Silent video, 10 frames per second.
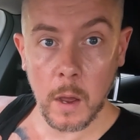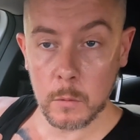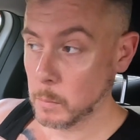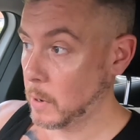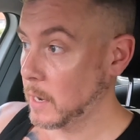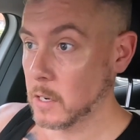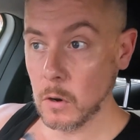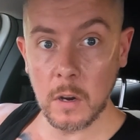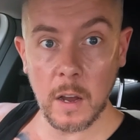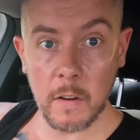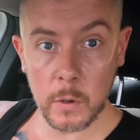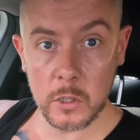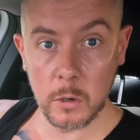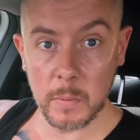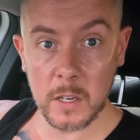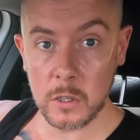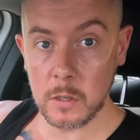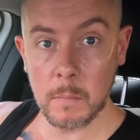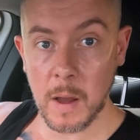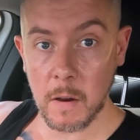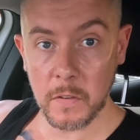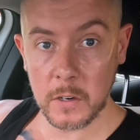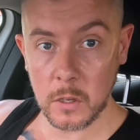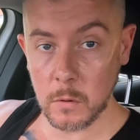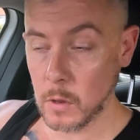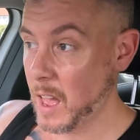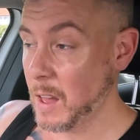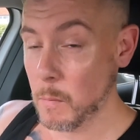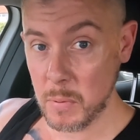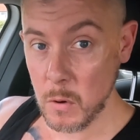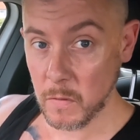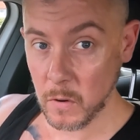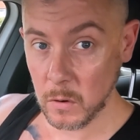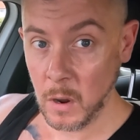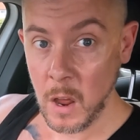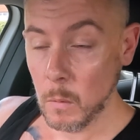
i'm surprised i only left with two because the amount of fish that were there beautiful